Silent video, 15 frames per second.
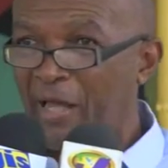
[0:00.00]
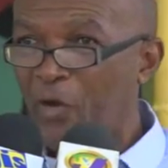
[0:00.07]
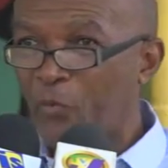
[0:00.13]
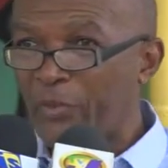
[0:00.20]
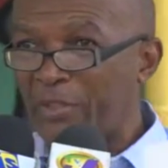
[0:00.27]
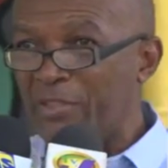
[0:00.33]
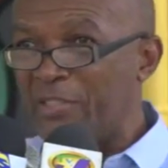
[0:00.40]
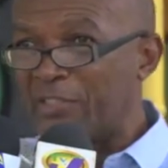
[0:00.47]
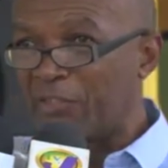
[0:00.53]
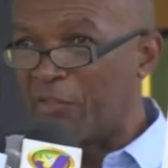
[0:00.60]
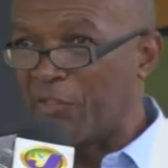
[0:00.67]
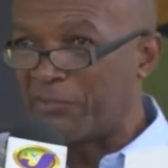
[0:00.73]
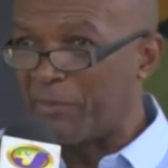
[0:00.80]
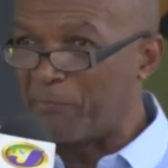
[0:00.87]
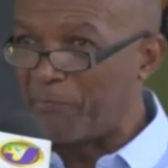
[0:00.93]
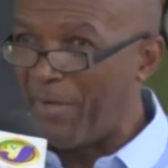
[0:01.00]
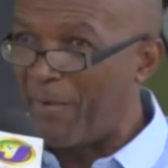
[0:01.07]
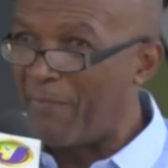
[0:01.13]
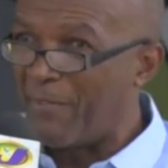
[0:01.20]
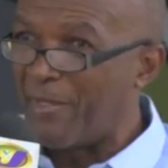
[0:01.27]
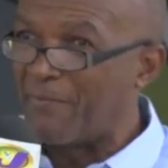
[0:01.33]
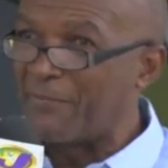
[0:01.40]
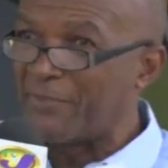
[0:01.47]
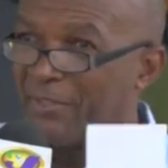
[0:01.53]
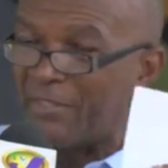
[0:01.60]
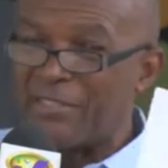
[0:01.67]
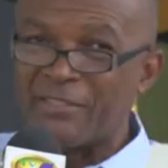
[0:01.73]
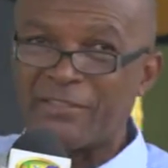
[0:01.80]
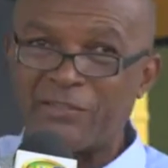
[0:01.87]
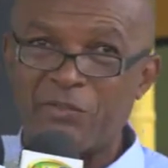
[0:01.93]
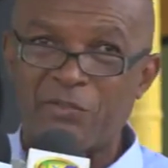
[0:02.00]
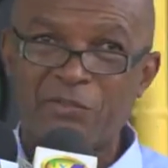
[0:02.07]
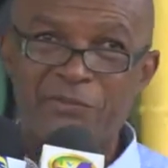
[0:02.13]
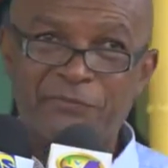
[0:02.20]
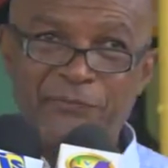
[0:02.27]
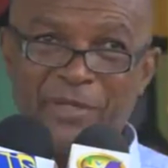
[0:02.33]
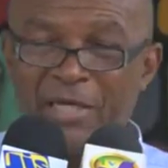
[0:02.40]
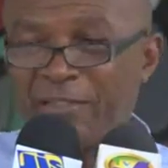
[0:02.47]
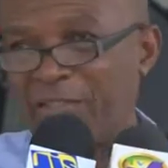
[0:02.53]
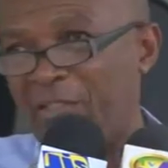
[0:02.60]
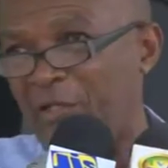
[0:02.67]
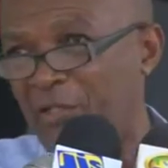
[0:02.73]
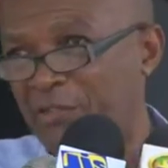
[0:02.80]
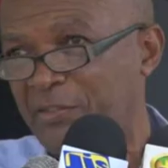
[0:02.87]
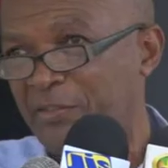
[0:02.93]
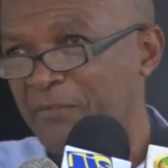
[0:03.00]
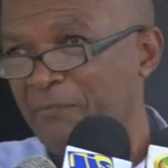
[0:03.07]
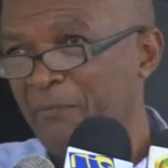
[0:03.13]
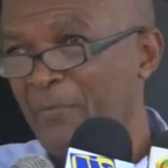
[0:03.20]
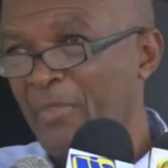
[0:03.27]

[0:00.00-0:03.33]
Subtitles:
and we discuss the problems, the issues facing us,